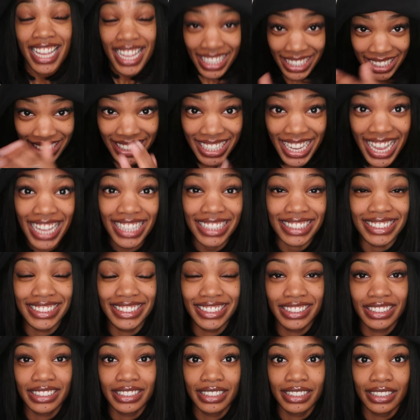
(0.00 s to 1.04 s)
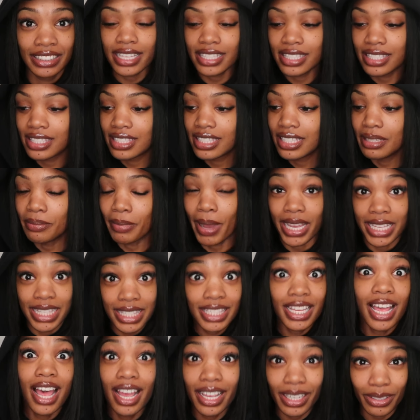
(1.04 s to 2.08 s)
Yes, I see my
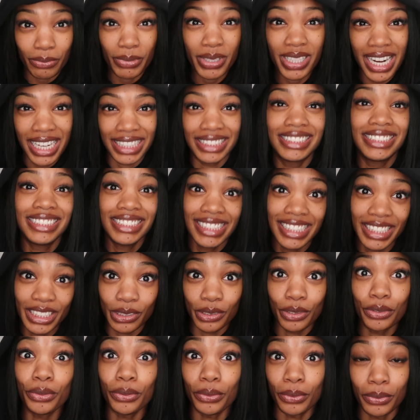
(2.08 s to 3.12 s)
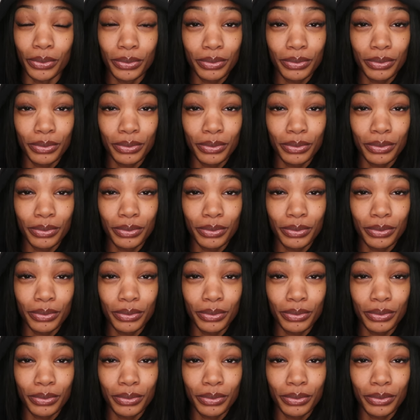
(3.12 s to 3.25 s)
son when I see you.